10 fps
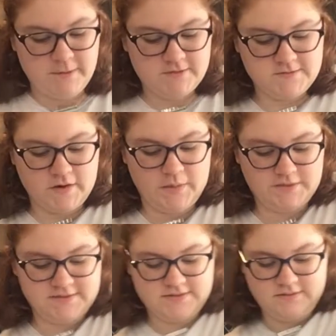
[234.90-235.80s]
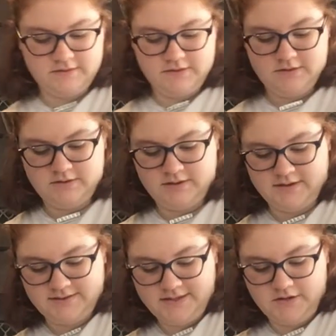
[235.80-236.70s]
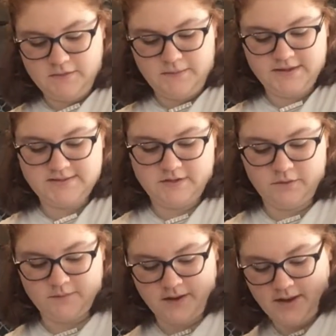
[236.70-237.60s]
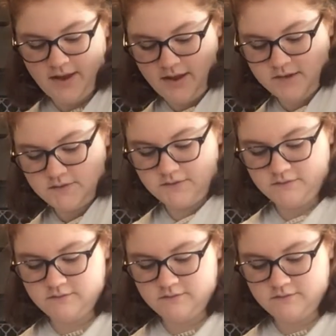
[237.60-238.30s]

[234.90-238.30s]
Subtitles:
So I will just continue to mix it with my hand.